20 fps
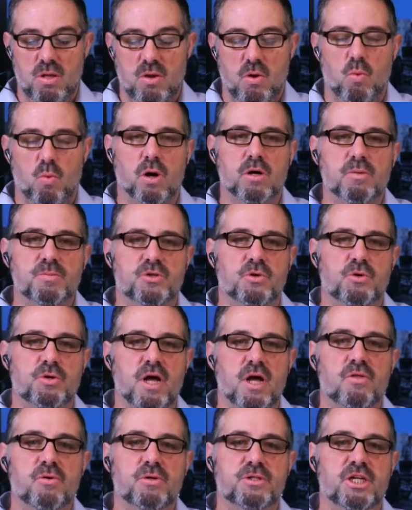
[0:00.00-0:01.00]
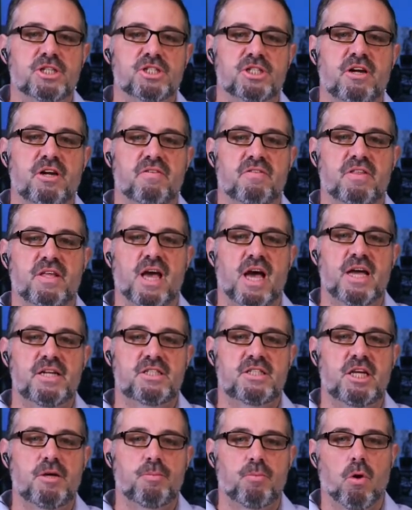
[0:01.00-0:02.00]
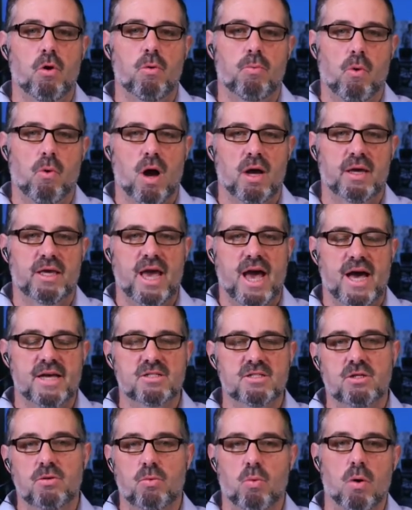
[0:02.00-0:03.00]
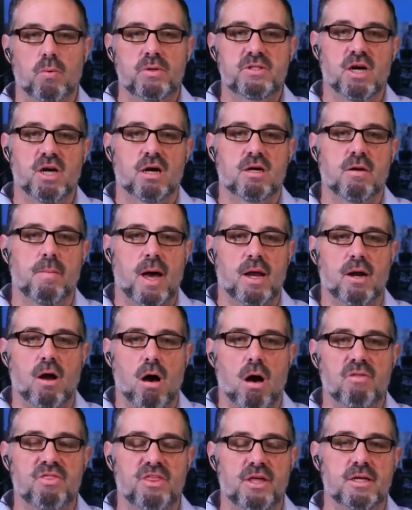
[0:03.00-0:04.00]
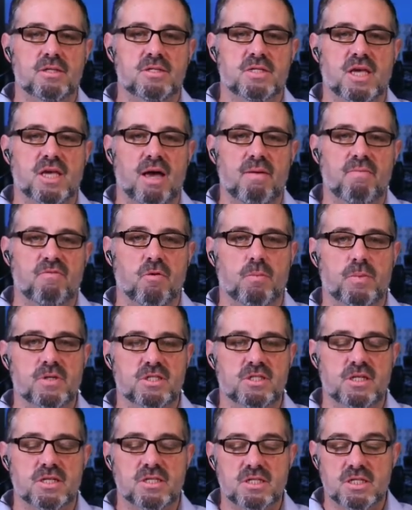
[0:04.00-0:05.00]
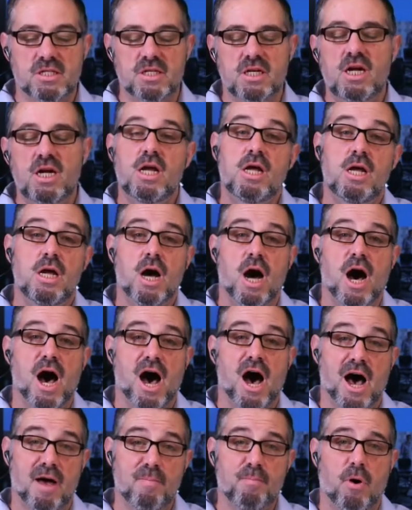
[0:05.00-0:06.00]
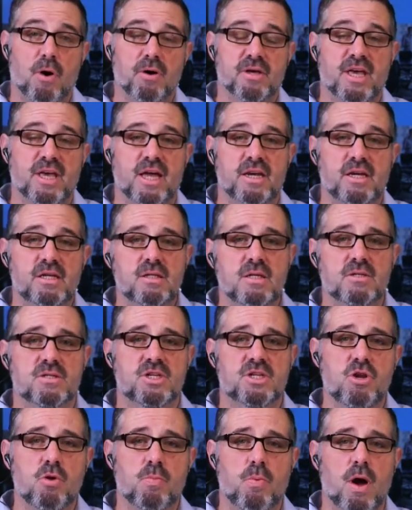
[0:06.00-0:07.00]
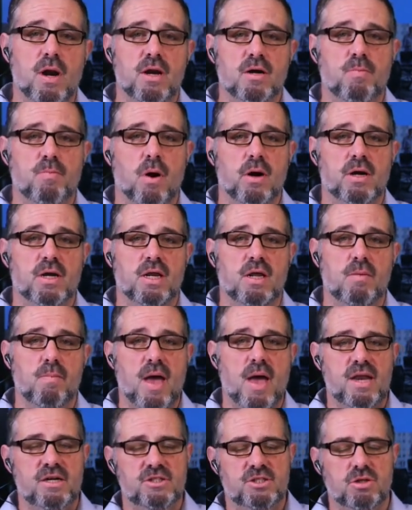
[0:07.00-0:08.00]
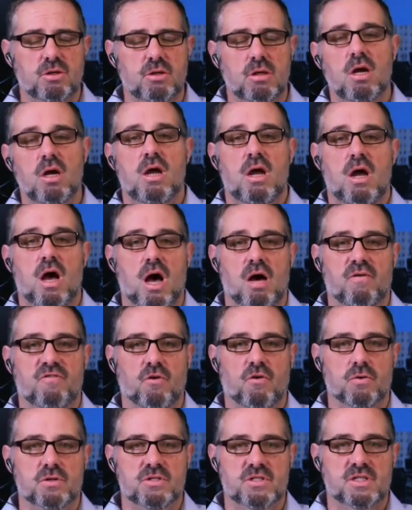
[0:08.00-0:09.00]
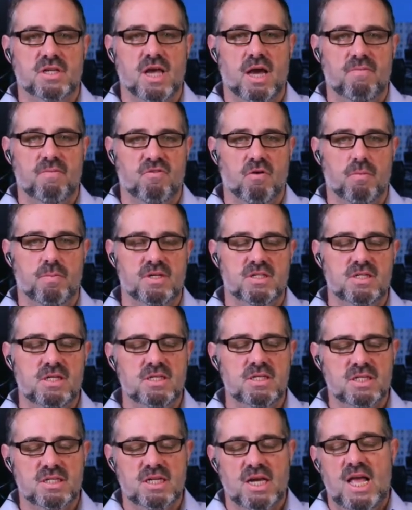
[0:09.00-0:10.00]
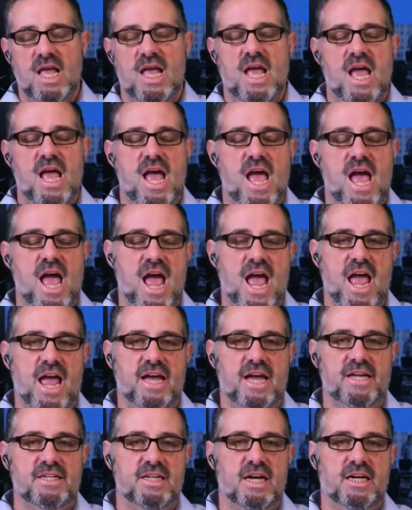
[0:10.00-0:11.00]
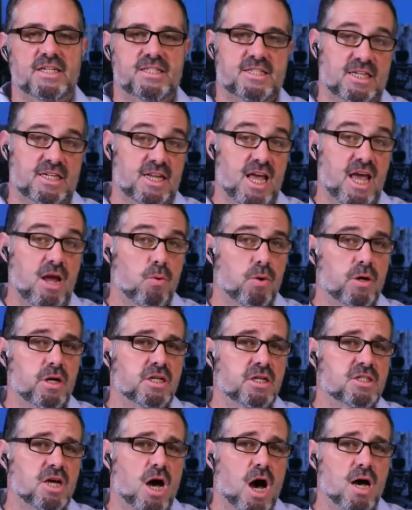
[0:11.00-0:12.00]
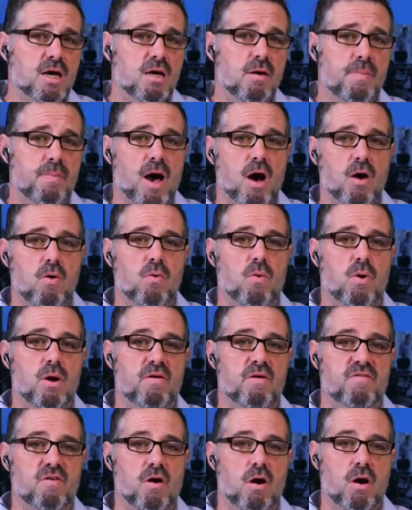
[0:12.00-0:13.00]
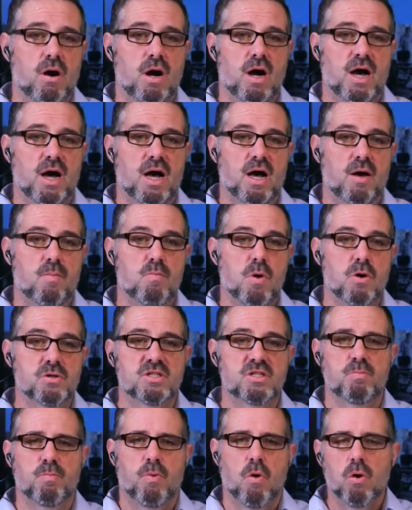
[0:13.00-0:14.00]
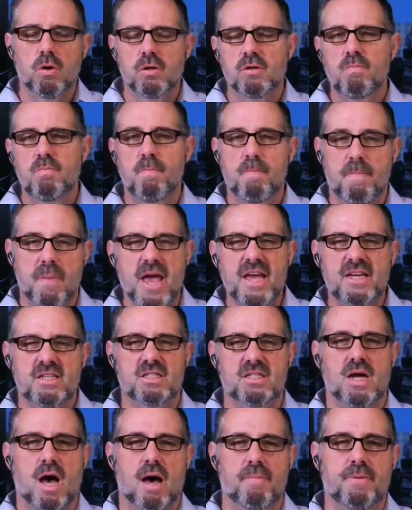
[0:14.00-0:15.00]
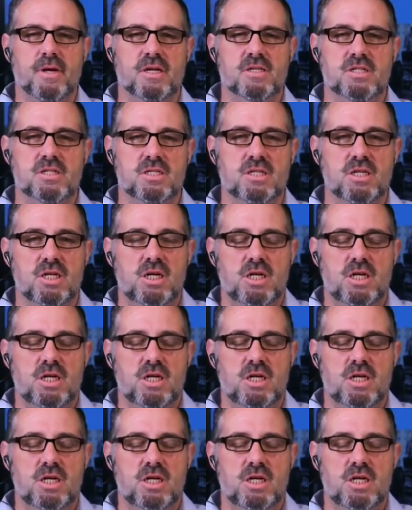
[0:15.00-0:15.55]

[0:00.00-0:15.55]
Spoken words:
welcome to another edition of the IT Pro broadcast where we talk about all things Skype for Business. I'm Paul Cannon, Senior Product Marketing Manager for Skype for Business, and today we're going to talk about one of our most important base topics,